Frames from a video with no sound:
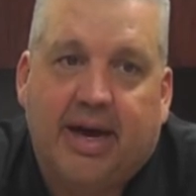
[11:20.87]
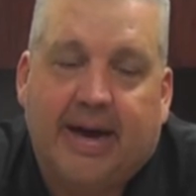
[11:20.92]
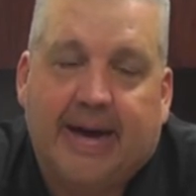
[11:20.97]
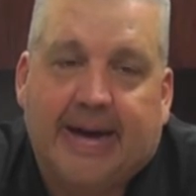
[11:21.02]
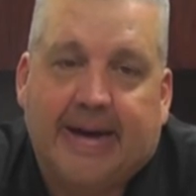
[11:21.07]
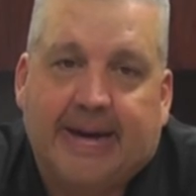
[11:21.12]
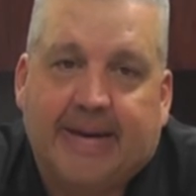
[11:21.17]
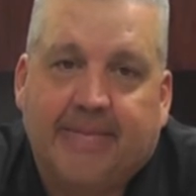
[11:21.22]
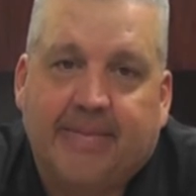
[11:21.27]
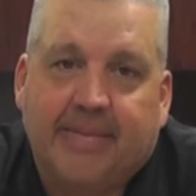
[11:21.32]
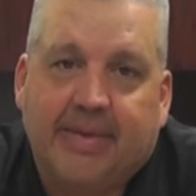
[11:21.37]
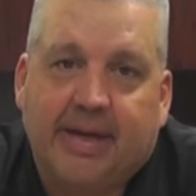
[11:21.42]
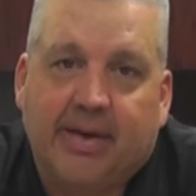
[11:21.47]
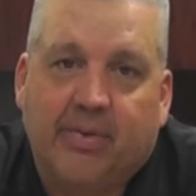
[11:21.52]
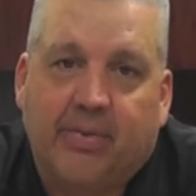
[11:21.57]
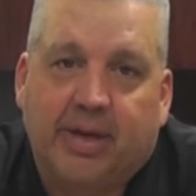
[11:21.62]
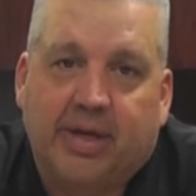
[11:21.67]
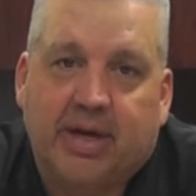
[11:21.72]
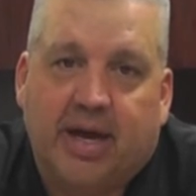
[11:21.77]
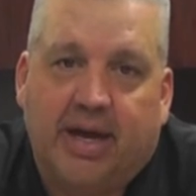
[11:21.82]

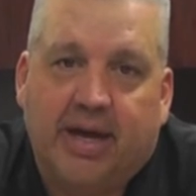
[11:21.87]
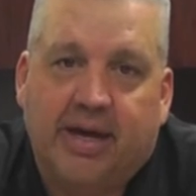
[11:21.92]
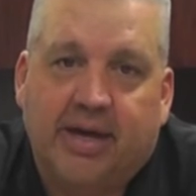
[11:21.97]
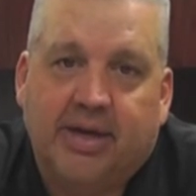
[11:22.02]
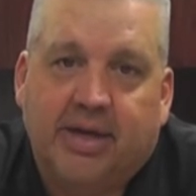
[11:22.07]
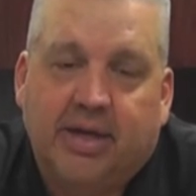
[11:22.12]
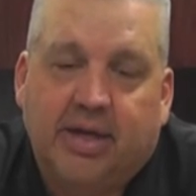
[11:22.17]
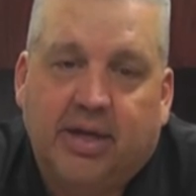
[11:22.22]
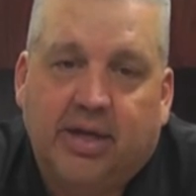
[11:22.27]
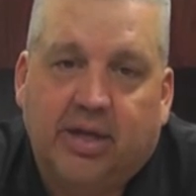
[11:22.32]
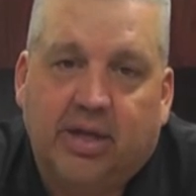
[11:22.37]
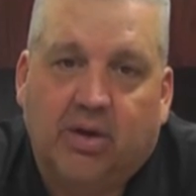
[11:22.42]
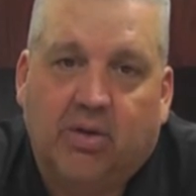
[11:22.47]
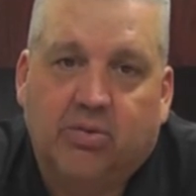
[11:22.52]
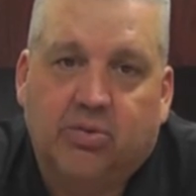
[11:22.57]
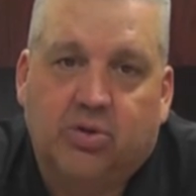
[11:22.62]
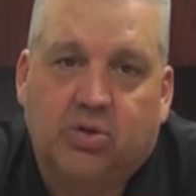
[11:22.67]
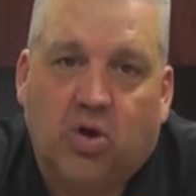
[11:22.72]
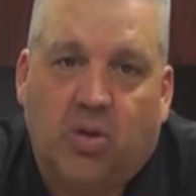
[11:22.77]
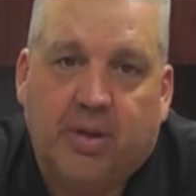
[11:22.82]
and we kind of
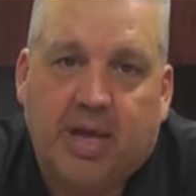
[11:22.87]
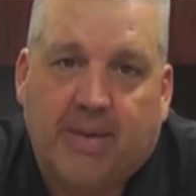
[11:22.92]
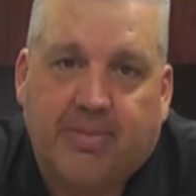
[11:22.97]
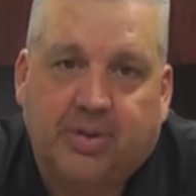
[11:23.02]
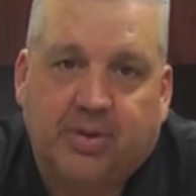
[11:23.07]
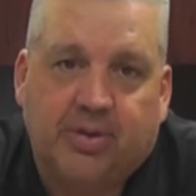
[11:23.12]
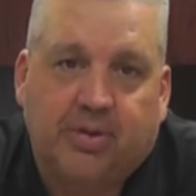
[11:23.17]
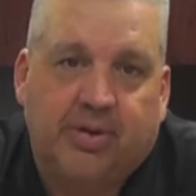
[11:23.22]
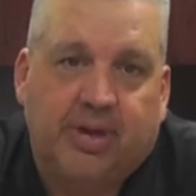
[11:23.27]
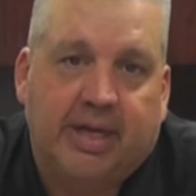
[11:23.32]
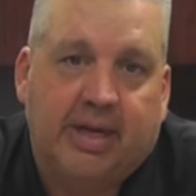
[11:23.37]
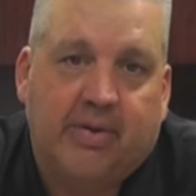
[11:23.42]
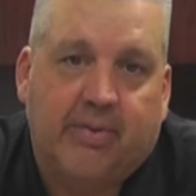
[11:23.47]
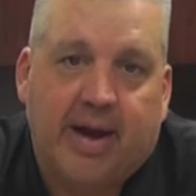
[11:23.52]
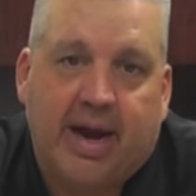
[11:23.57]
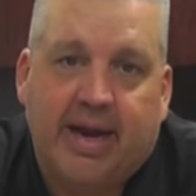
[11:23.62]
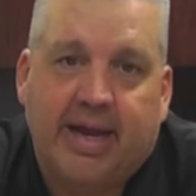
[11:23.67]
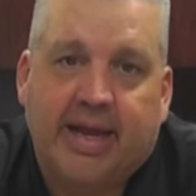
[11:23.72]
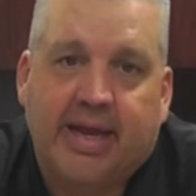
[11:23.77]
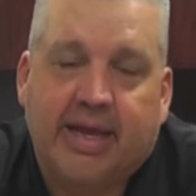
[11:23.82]
told them the opportunity and
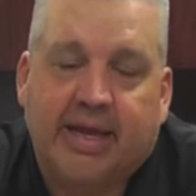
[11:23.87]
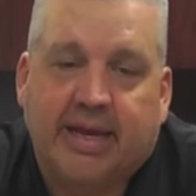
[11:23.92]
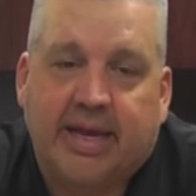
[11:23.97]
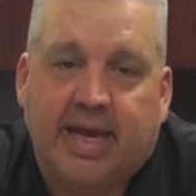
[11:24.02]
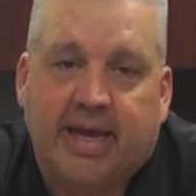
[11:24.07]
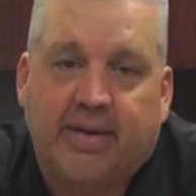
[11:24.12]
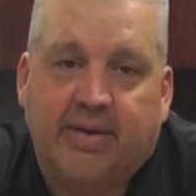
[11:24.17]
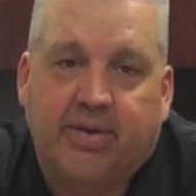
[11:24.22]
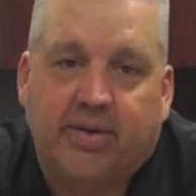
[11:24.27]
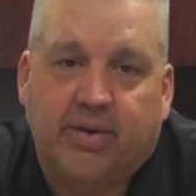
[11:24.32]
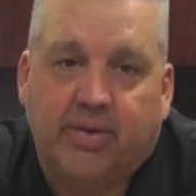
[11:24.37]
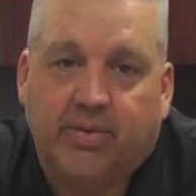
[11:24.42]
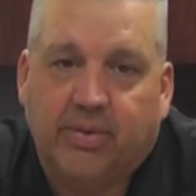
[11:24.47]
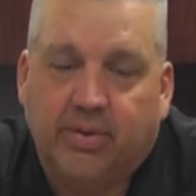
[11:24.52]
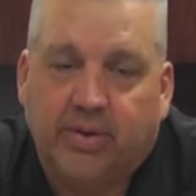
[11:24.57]
ready, and then